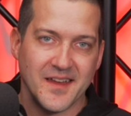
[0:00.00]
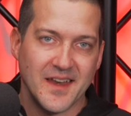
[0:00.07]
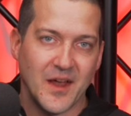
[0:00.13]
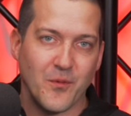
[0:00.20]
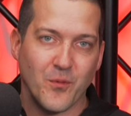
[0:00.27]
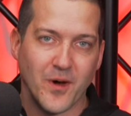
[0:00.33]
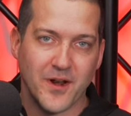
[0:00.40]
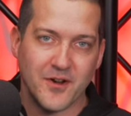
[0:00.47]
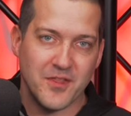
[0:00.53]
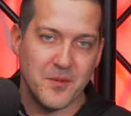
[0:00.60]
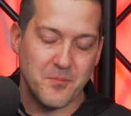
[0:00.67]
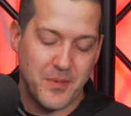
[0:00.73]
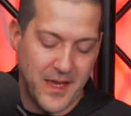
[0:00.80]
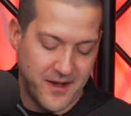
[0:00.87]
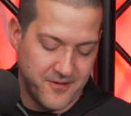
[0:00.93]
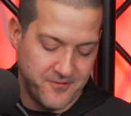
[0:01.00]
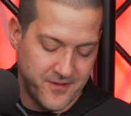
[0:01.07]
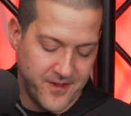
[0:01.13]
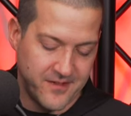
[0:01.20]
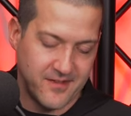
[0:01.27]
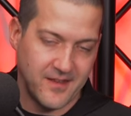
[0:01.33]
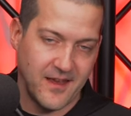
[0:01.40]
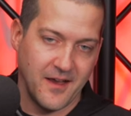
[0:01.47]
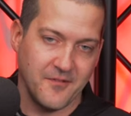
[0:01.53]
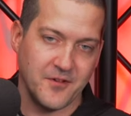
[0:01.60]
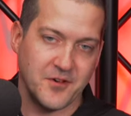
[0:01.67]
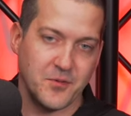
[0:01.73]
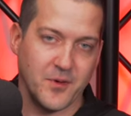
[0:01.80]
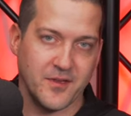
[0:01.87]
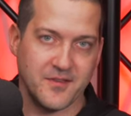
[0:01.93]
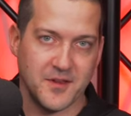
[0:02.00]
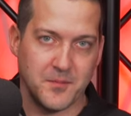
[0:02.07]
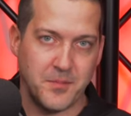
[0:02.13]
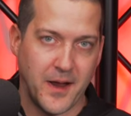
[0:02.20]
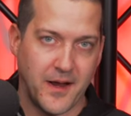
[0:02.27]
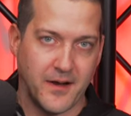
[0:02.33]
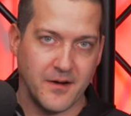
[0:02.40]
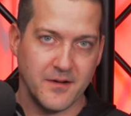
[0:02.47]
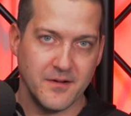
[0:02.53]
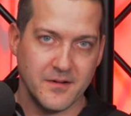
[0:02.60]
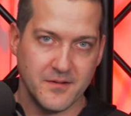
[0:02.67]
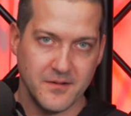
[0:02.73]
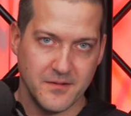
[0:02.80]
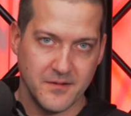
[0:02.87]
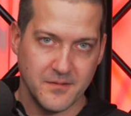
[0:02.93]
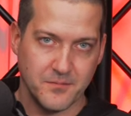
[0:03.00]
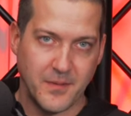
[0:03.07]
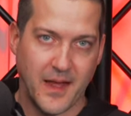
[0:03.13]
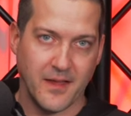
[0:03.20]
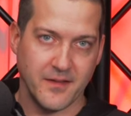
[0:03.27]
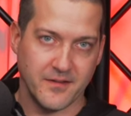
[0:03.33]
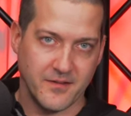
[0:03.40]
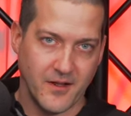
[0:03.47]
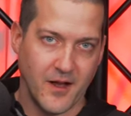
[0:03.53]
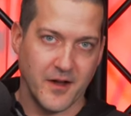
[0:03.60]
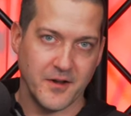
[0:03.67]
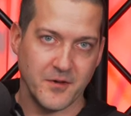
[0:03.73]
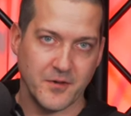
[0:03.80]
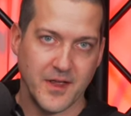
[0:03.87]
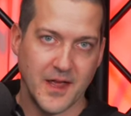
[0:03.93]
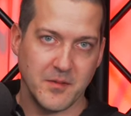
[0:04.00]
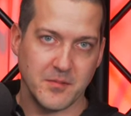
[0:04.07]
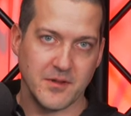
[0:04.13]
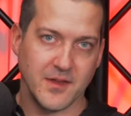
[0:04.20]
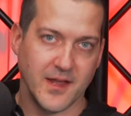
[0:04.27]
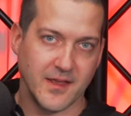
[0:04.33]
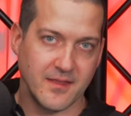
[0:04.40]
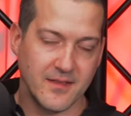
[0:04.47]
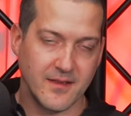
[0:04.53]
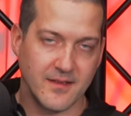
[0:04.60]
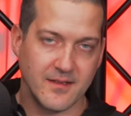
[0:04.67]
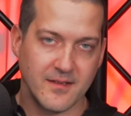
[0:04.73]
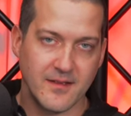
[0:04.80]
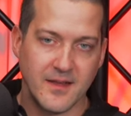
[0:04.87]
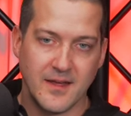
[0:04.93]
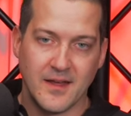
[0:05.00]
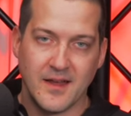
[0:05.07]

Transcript: Now, what are the benefits of a twisted pair balanced audio cable like this?